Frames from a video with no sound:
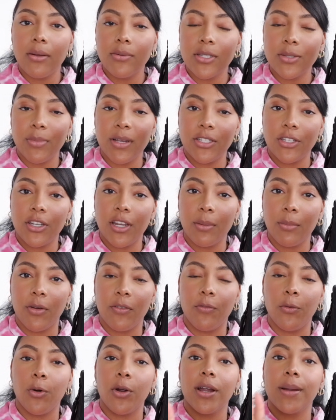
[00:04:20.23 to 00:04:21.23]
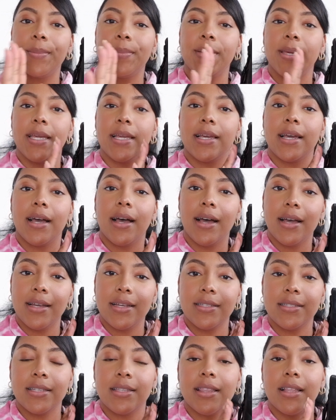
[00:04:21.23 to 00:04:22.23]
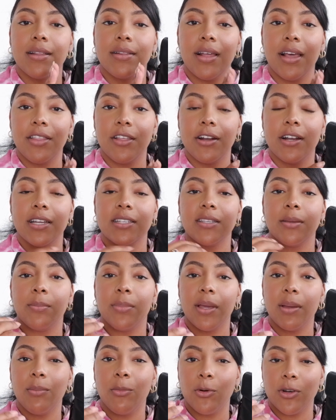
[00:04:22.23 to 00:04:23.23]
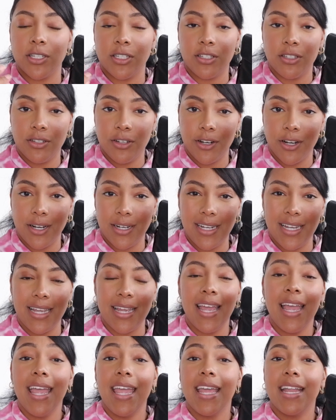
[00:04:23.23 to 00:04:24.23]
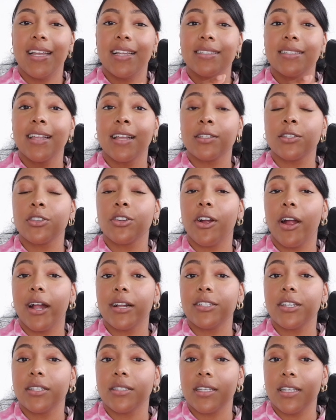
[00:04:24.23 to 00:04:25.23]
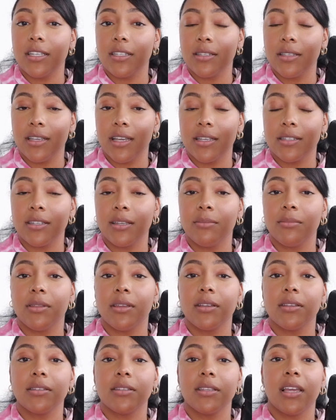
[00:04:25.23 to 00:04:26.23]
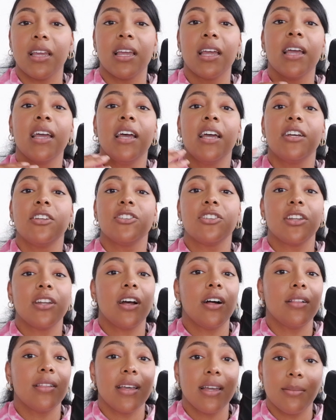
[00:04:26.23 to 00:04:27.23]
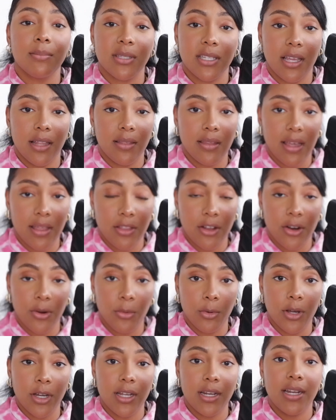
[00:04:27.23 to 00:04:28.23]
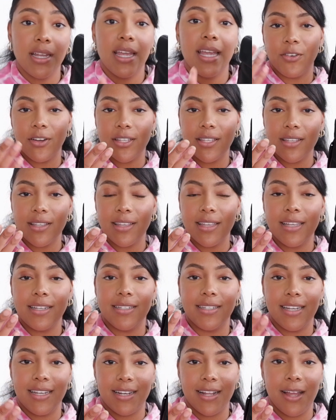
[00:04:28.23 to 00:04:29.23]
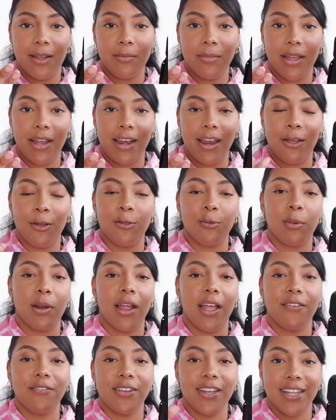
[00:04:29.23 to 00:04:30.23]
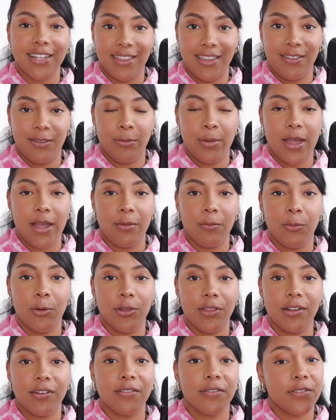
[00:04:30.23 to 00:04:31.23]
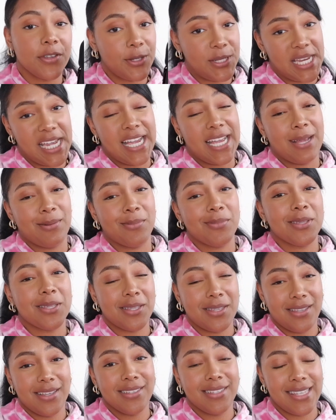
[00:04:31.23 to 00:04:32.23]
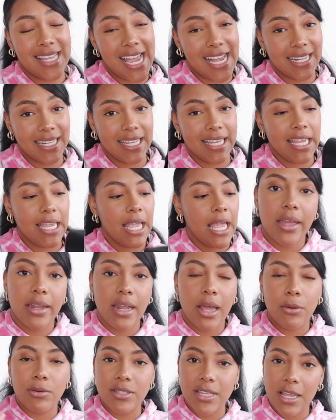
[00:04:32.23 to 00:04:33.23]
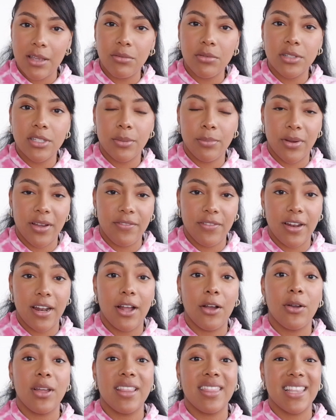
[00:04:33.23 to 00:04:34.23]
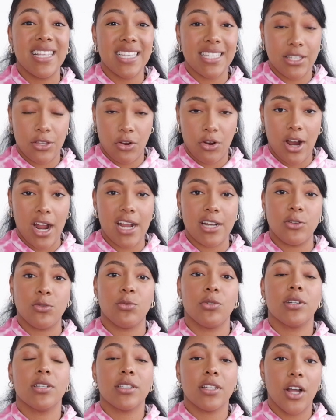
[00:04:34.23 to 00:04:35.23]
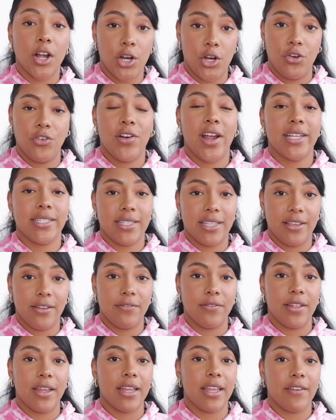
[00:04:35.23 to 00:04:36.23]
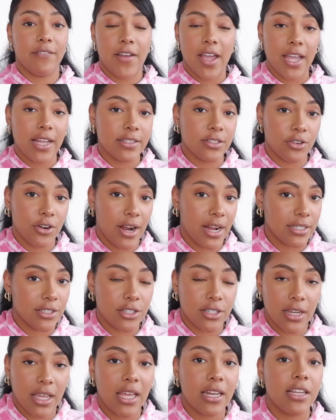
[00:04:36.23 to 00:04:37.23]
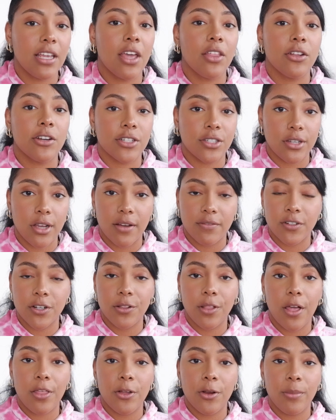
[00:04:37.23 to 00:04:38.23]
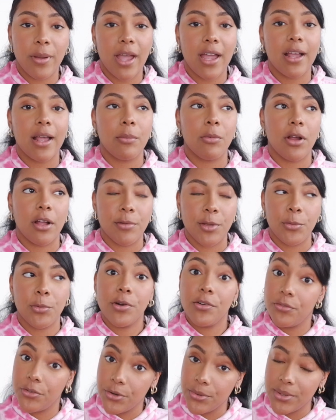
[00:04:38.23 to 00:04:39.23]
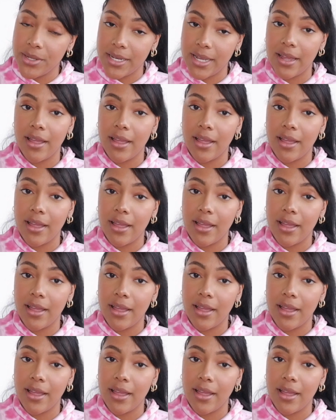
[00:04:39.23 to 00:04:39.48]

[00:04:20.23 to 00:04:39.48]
I was mentioning before, because the leather is a bit more sturdy, it does not scratch as easily as something, say, Chanel lambskin leather would. I recently did cut my nails, but I have nicked this bag more than a few times. sadly, and I was able to buff it out, and this scratch was aggressive. Like if I had scratched any other softer leather bag, I probably would have ruined